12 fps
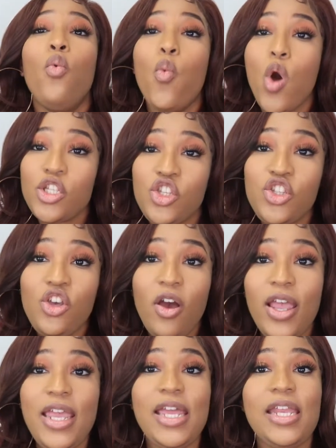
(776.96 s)
once
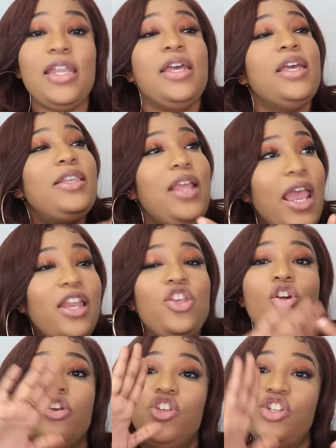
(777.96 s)
you're in, then
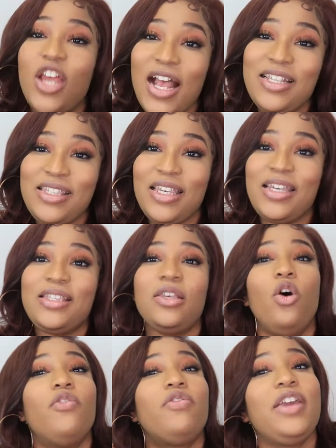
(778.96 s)
your chances
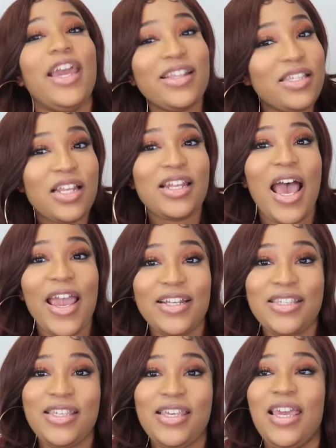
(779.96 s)
of getting an
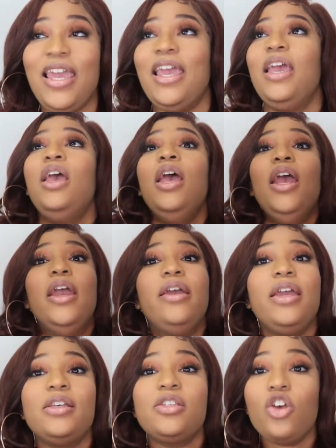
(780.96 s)
ITA
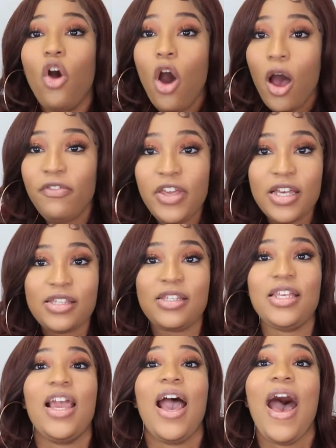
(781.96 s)
is obviously